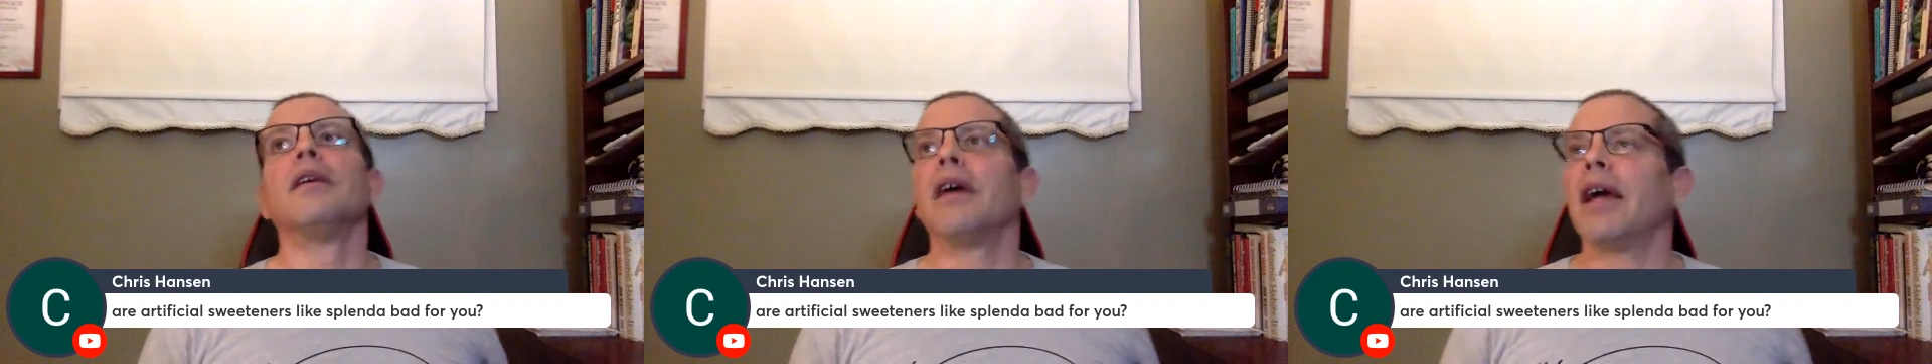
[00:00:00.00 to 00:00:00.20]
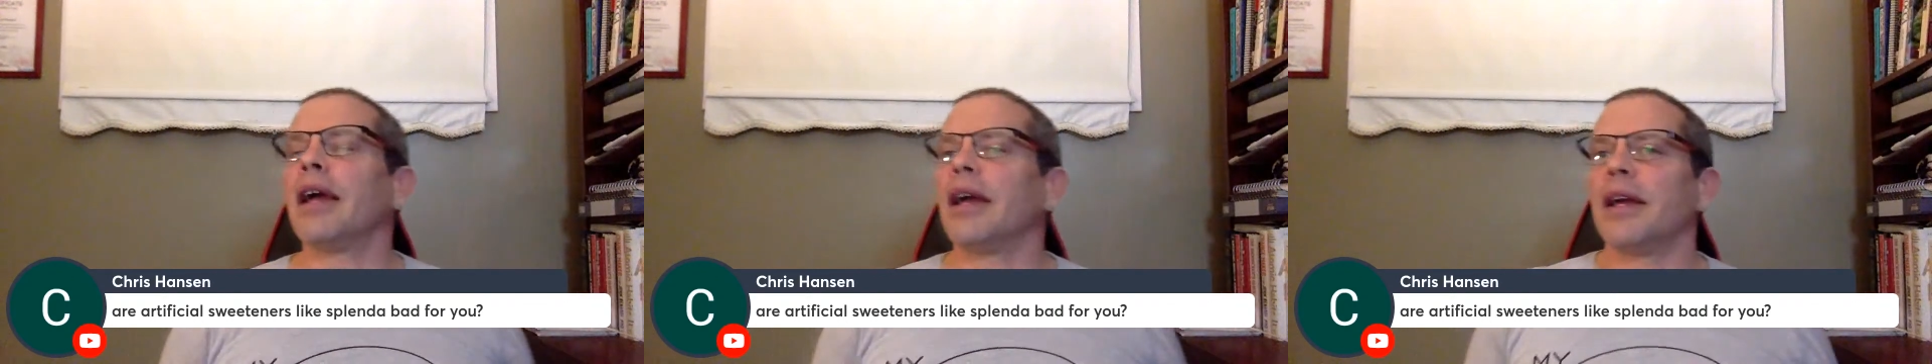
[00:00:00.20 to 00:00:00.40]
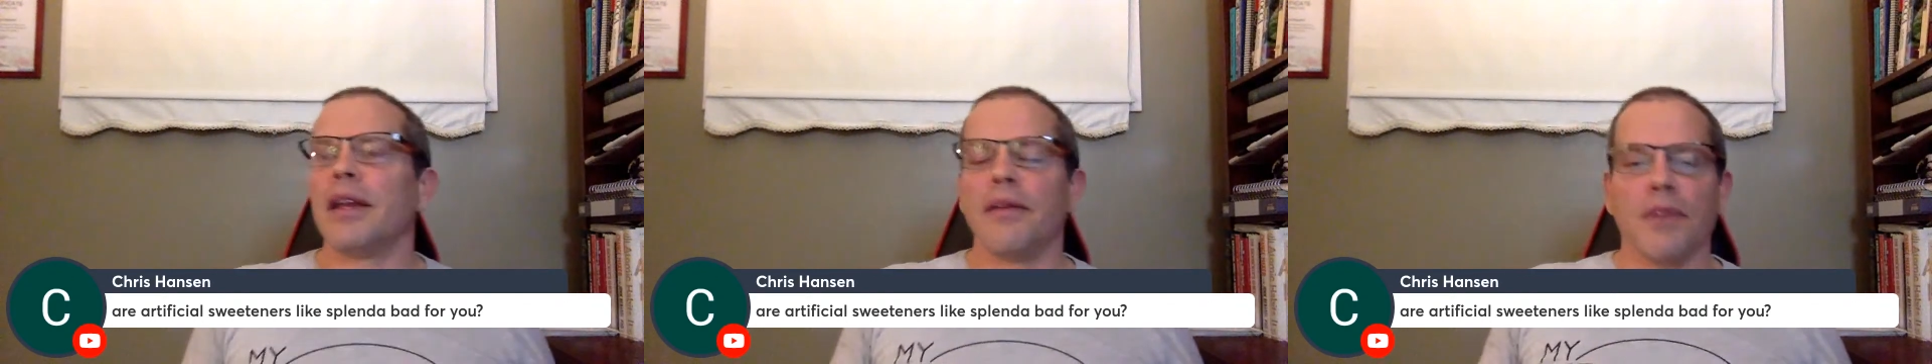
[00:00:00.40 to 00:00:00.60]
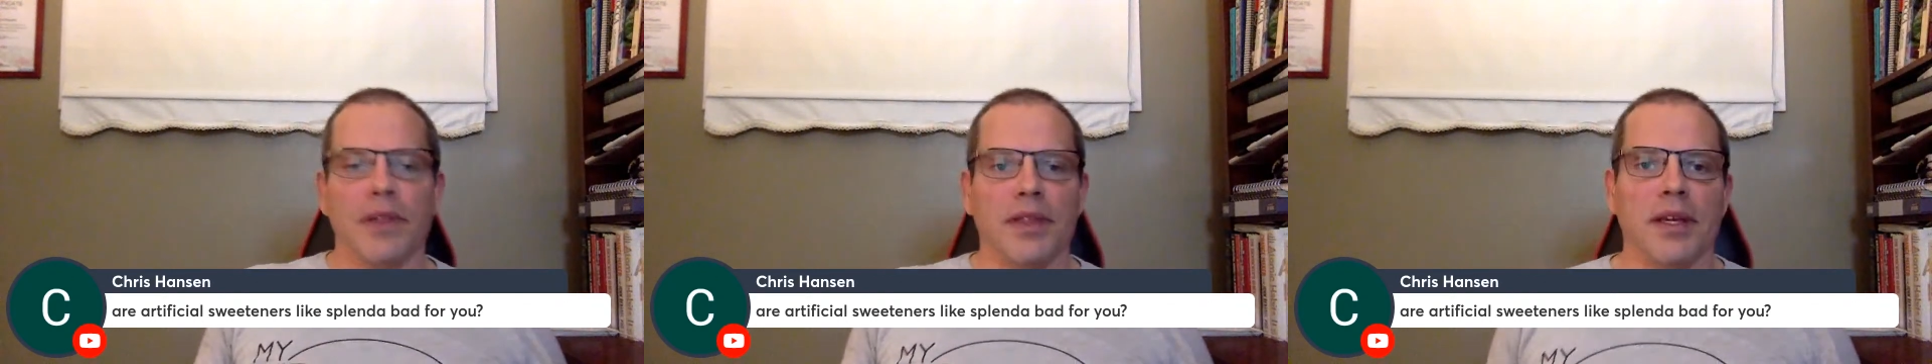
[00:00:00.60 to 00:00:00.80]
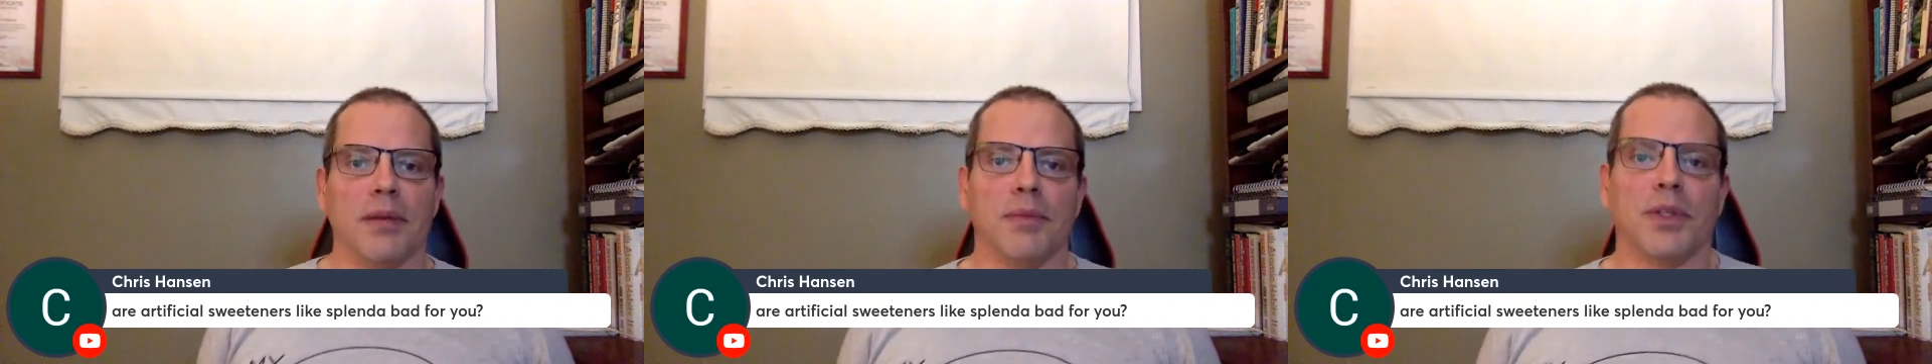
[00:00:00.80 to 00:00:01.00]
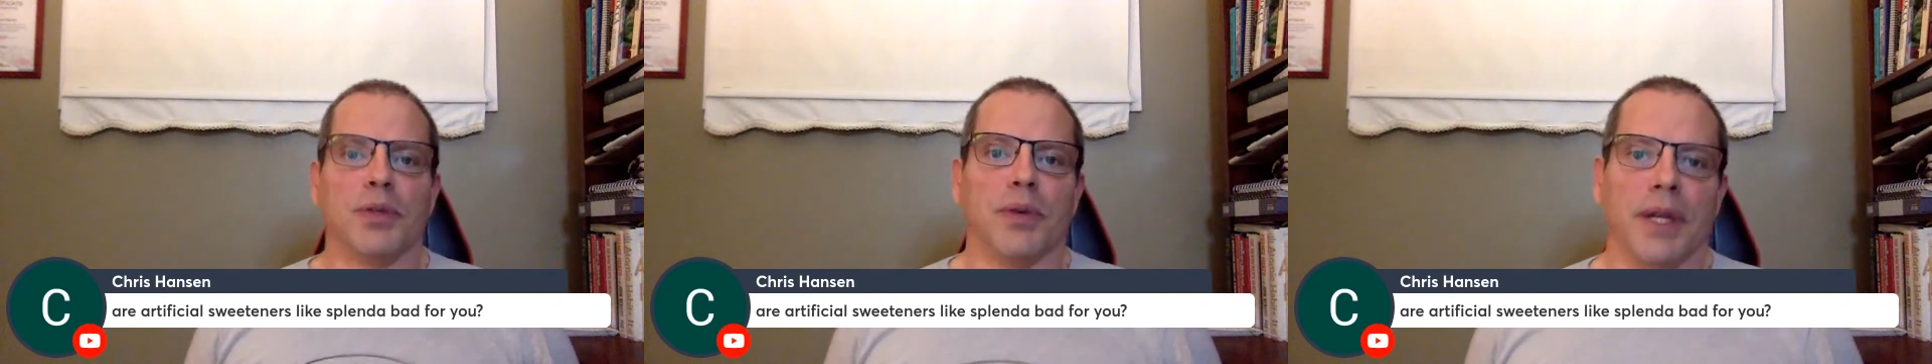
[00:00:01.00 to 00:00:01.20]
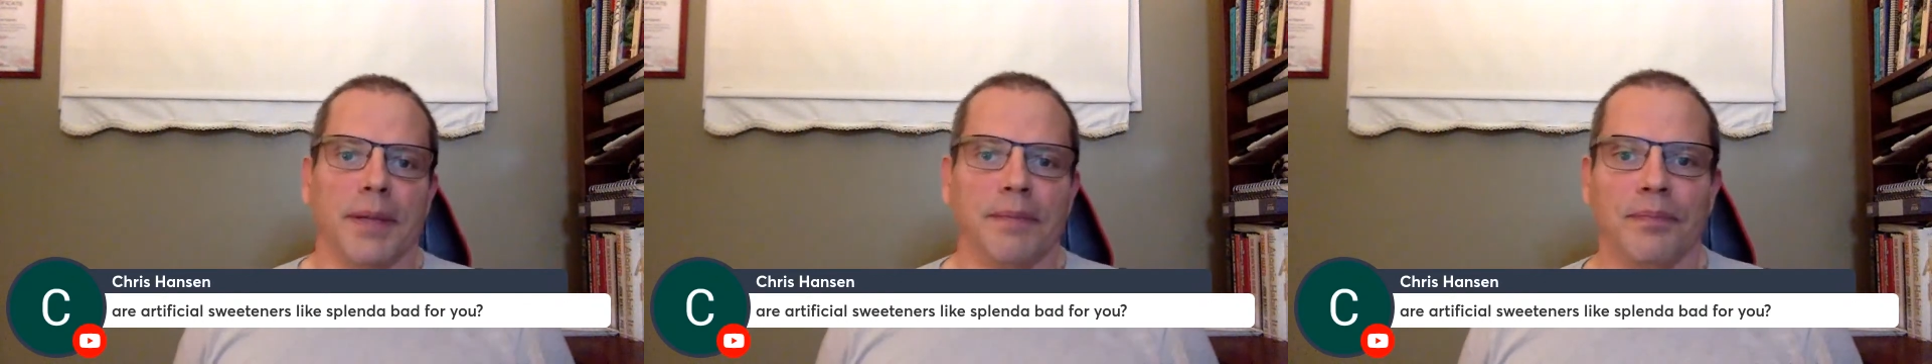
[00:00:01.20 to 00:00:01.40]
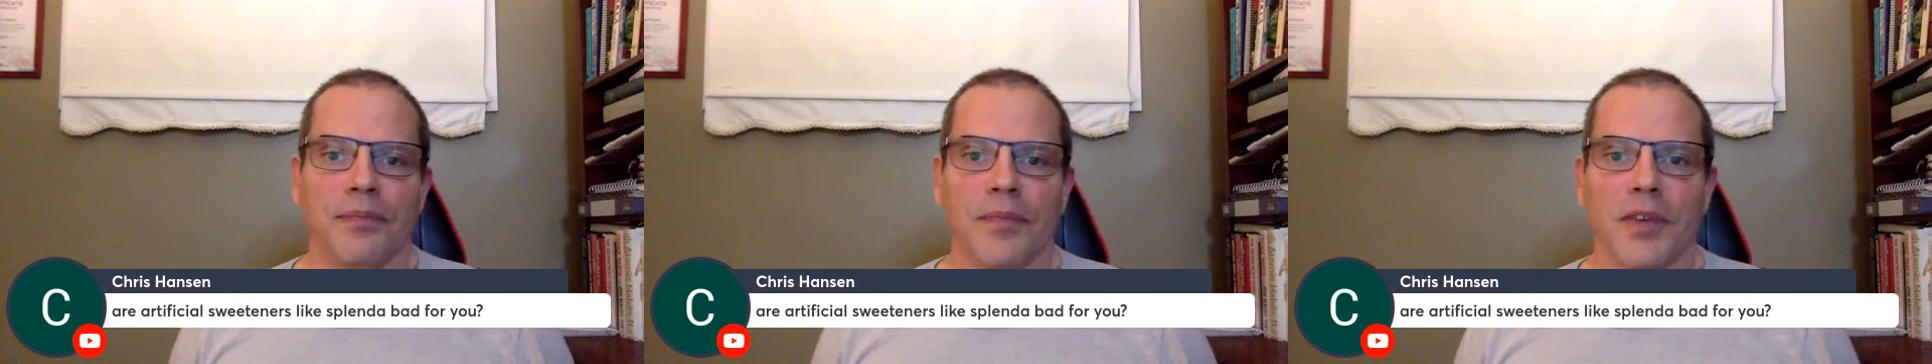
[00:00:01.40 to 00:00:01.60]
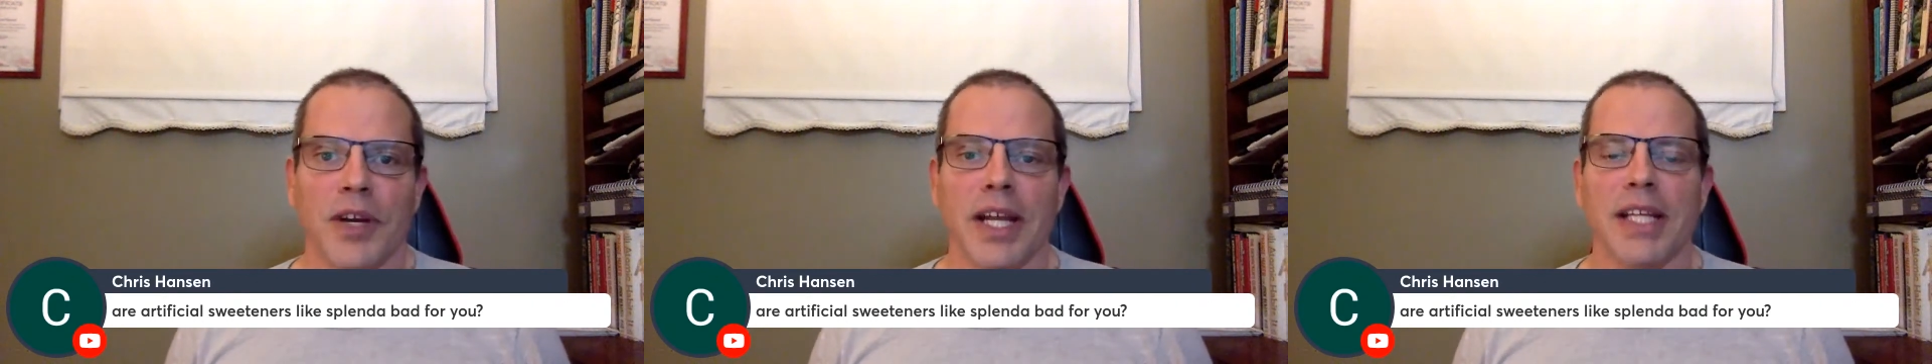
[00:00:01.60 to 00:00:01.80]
and everything in between. Right?